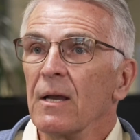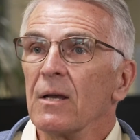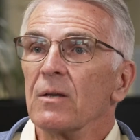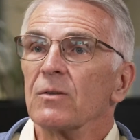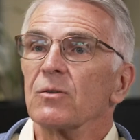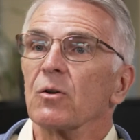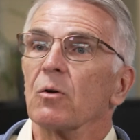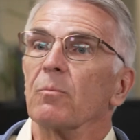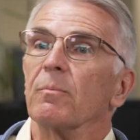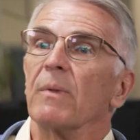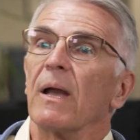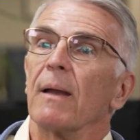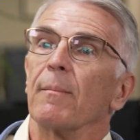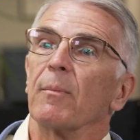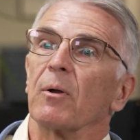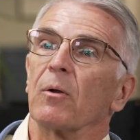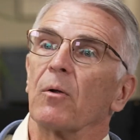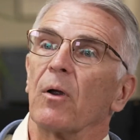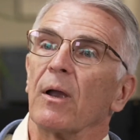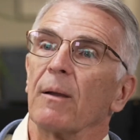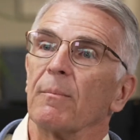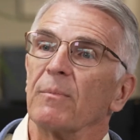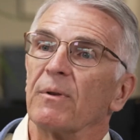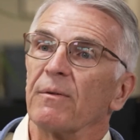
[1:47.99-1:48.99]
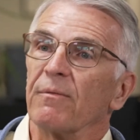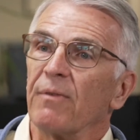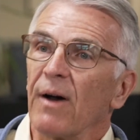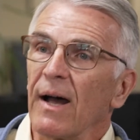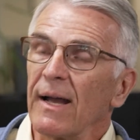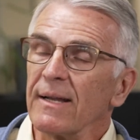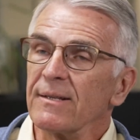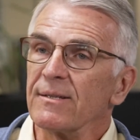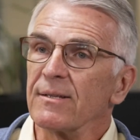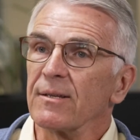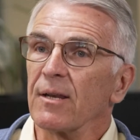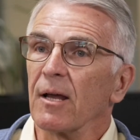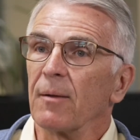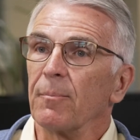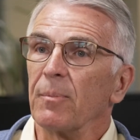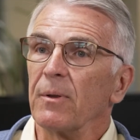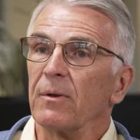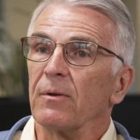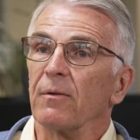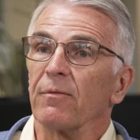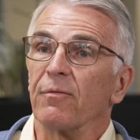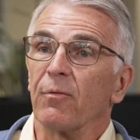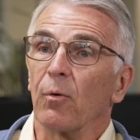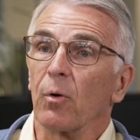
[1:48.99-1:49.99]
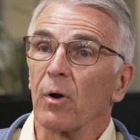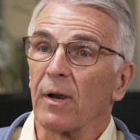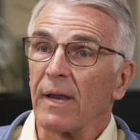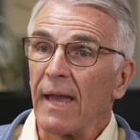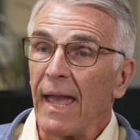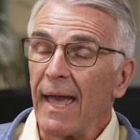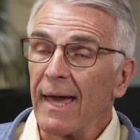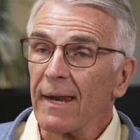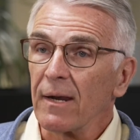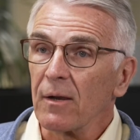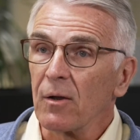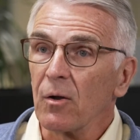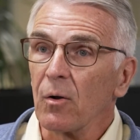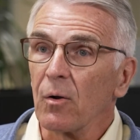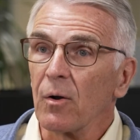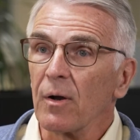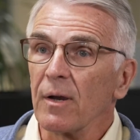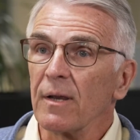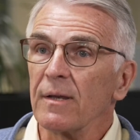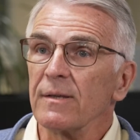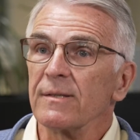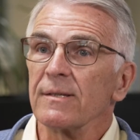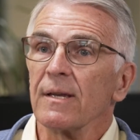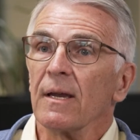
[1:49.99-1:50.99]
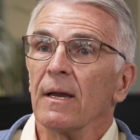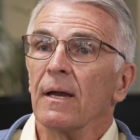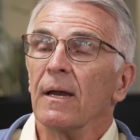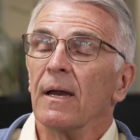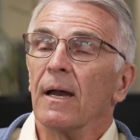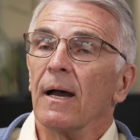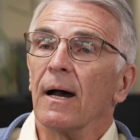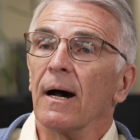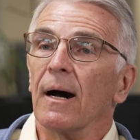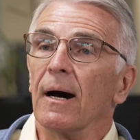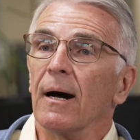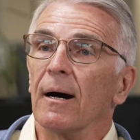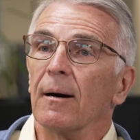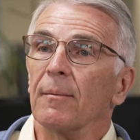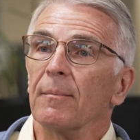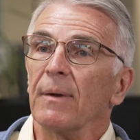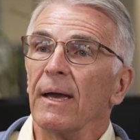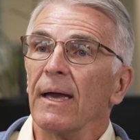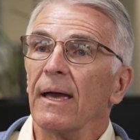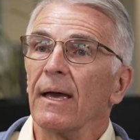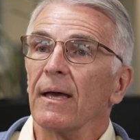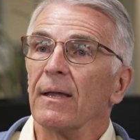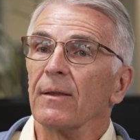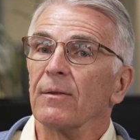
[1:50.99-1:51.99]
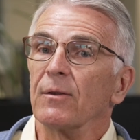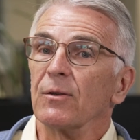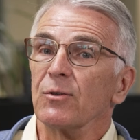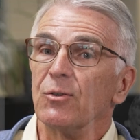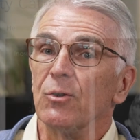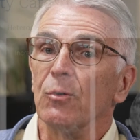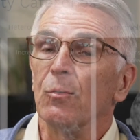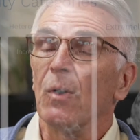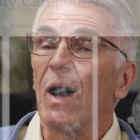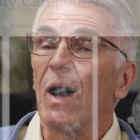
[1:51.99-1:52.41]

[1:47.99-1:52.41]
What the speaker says: So mammogram divides it up into 4 categories, and the 2